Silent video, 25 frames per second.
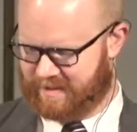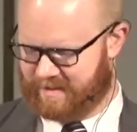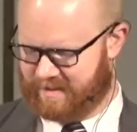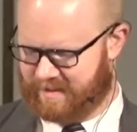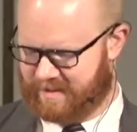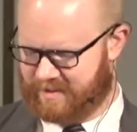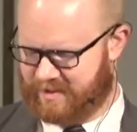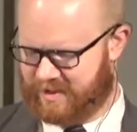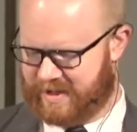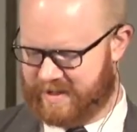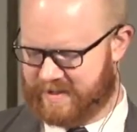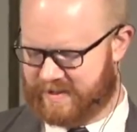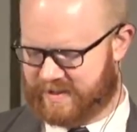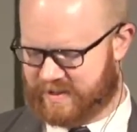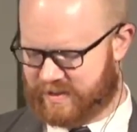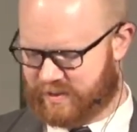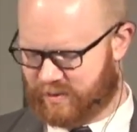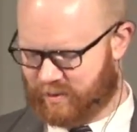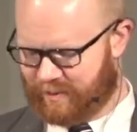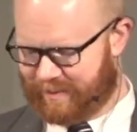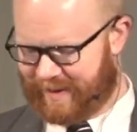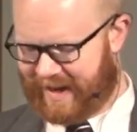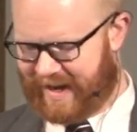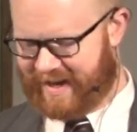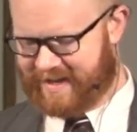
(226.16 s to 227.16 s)
Jesus
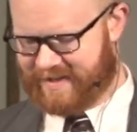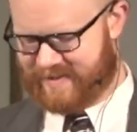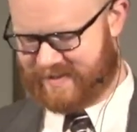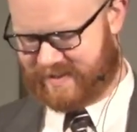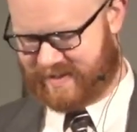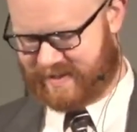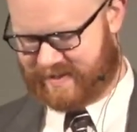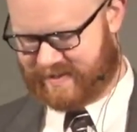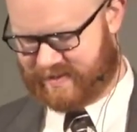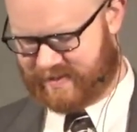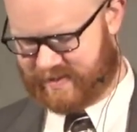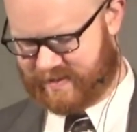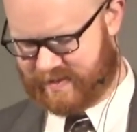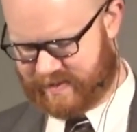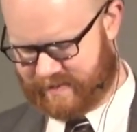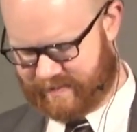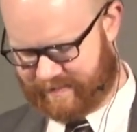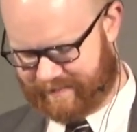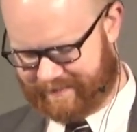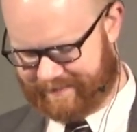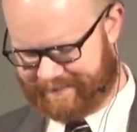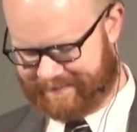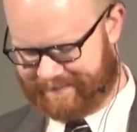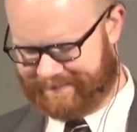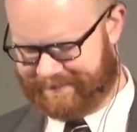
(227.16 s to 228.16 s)
reminds us
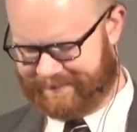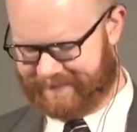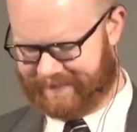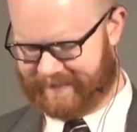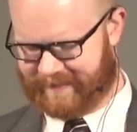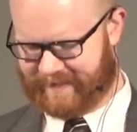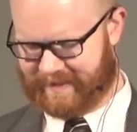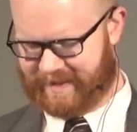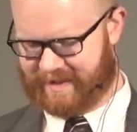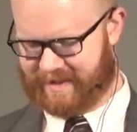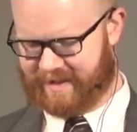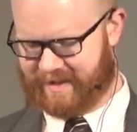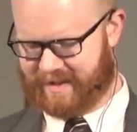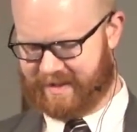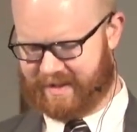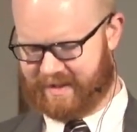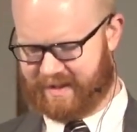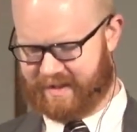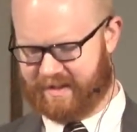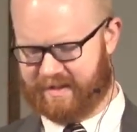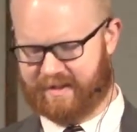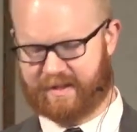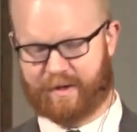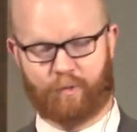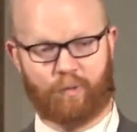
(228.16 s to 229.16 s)

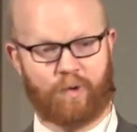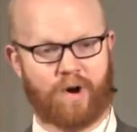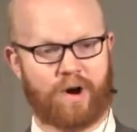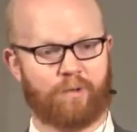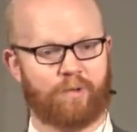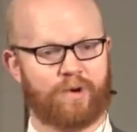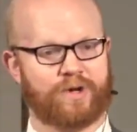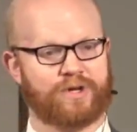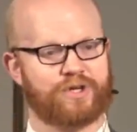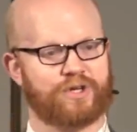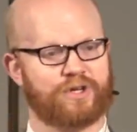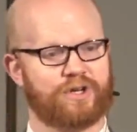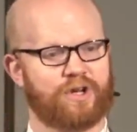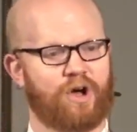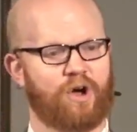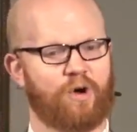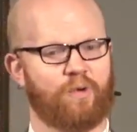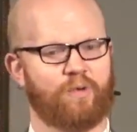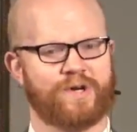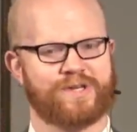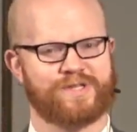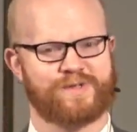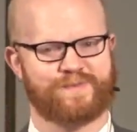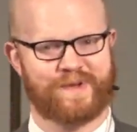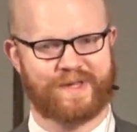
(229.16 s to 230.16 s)
that what we should
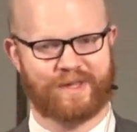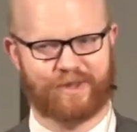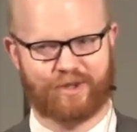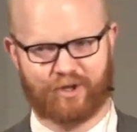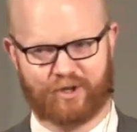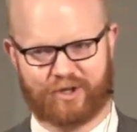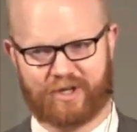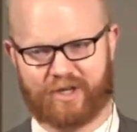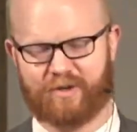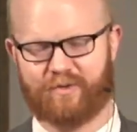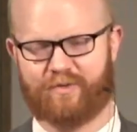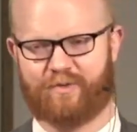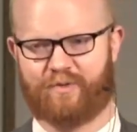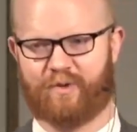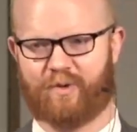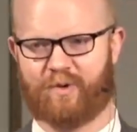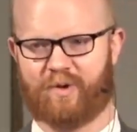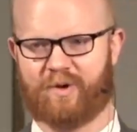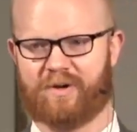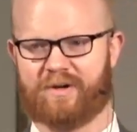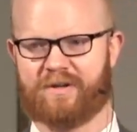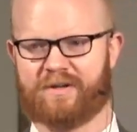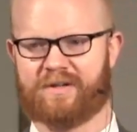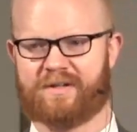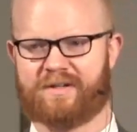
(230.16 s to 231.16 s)
always be looking
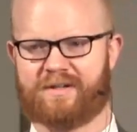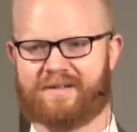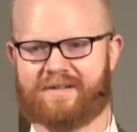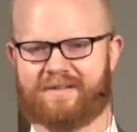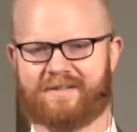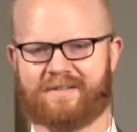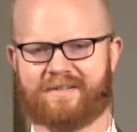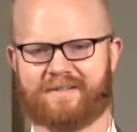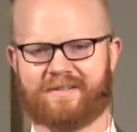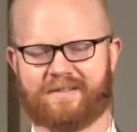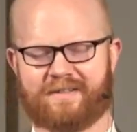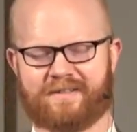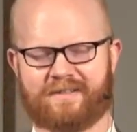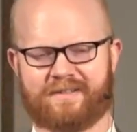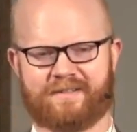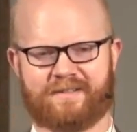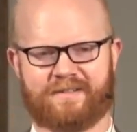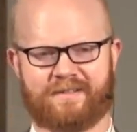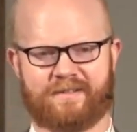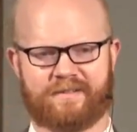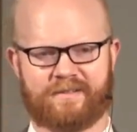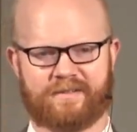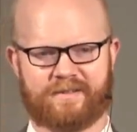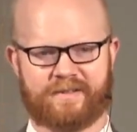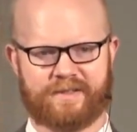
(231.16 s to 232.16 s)
for
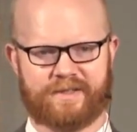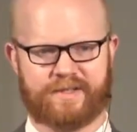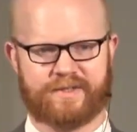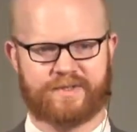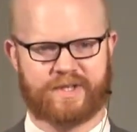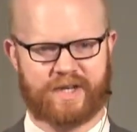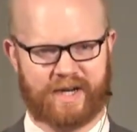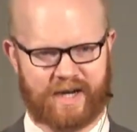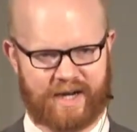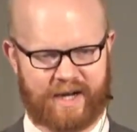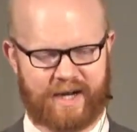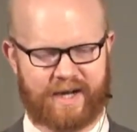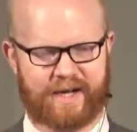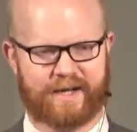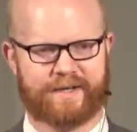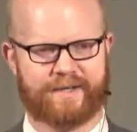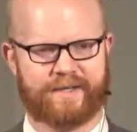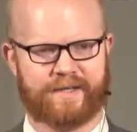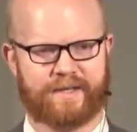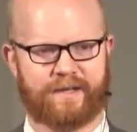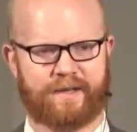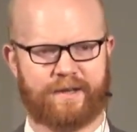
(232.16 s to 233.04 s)
is God.